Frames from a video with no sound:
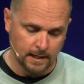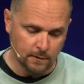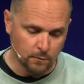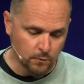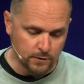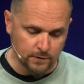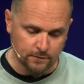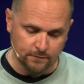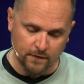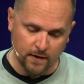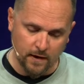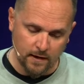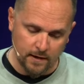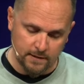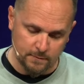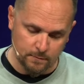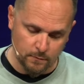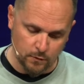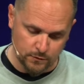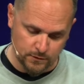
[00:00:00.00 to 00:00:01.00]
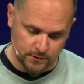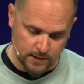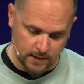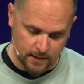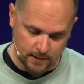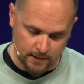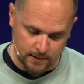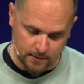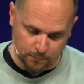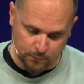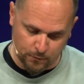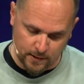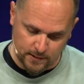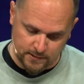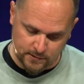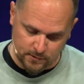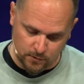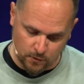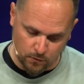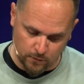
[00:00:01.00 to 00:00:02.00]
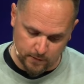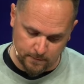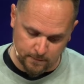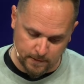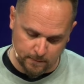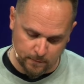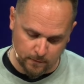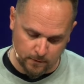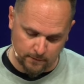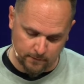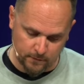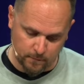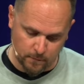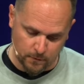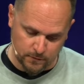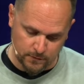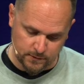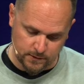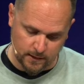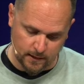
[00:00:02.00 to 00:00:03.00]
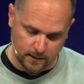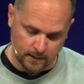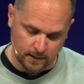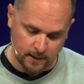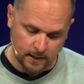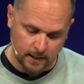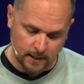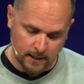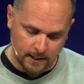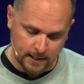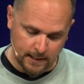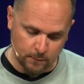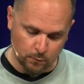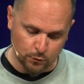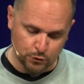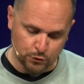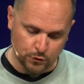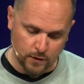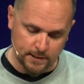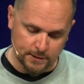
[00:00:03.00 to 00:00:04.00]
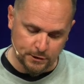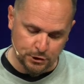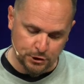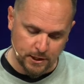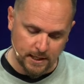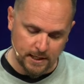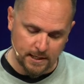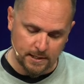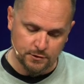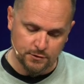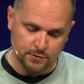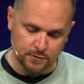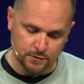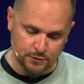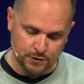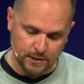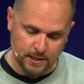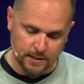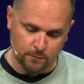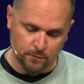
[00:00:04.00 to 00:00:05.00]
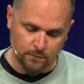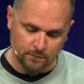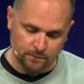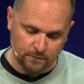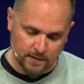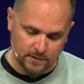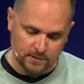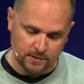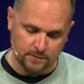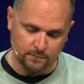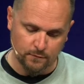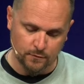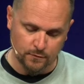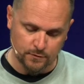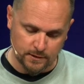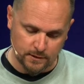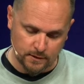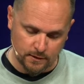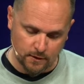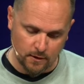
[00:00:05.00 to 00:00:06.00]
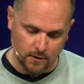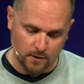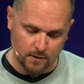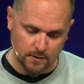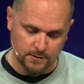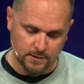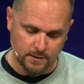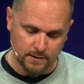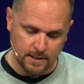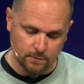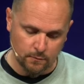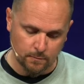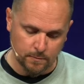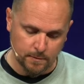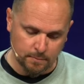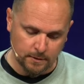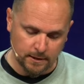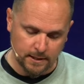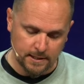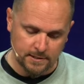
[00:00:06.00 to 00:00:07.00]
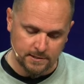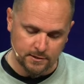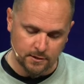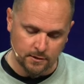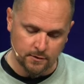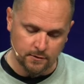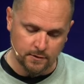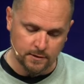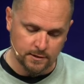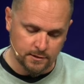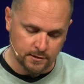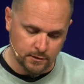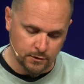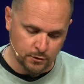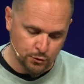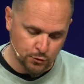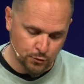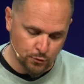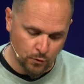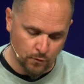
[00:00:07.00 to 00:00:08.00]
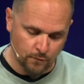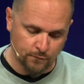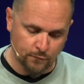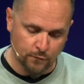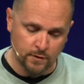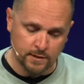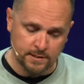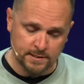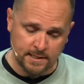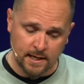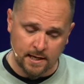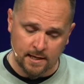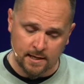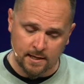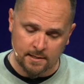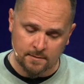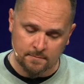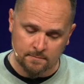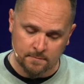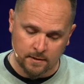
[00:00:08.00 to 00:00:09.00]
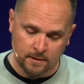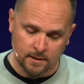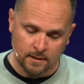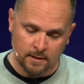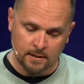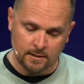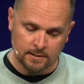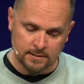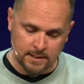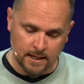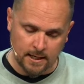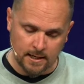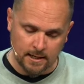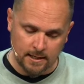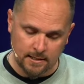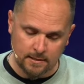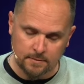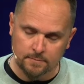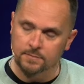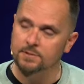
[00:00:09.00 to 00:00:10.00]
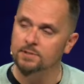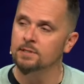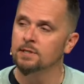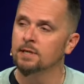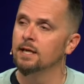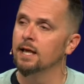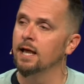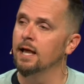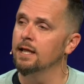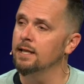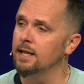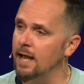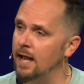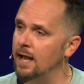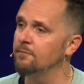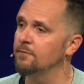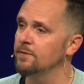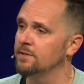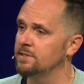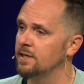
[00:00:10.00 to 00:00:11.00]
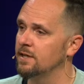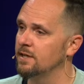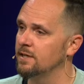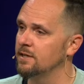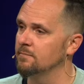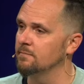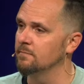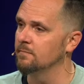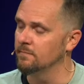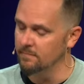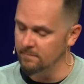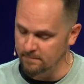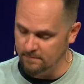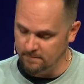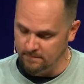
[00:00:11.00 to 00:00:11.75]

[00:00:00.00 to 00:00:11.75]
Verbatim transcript: He will defy the Most High and oppress the holy people of the Most High. He will try to change their sacred festivals and laws, and they will be placed under his control for a time, times, and half a time.